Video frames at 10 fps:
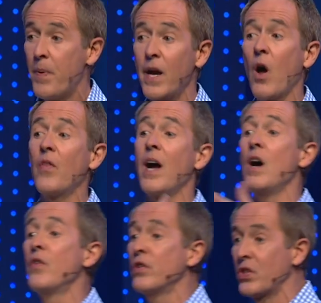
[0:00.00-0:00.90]
been on the
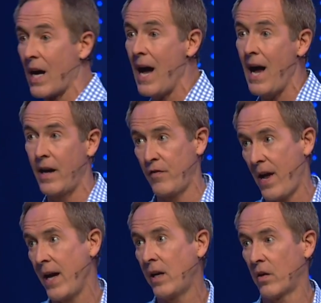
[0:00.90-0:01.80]
other side of
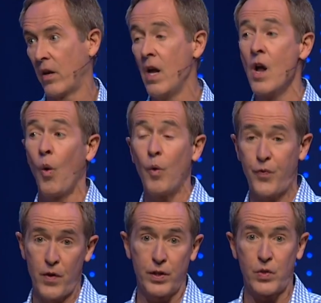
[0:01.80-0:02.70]
anger or
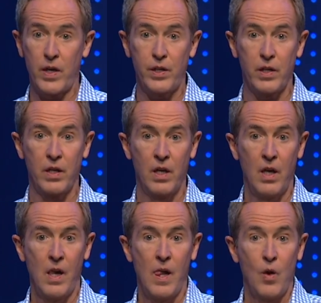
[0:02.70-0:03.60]
frustration
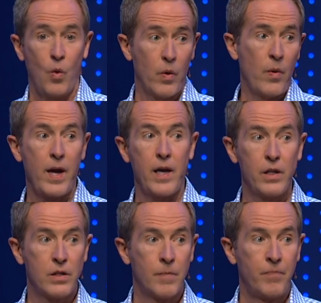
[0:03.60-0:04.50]
or
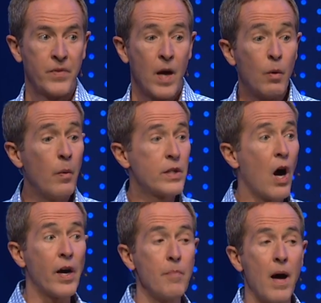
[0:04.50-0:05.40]
rage. And when we
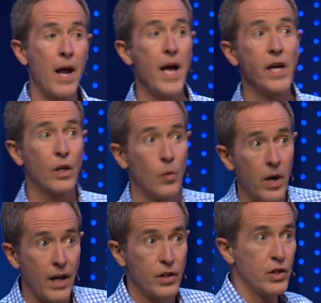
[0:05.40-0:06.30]
talk about anger, we're
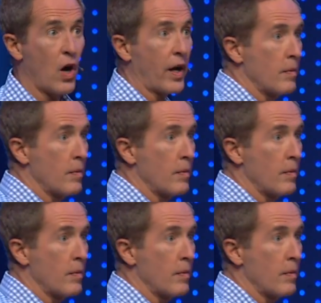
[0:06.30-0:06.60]
not just talking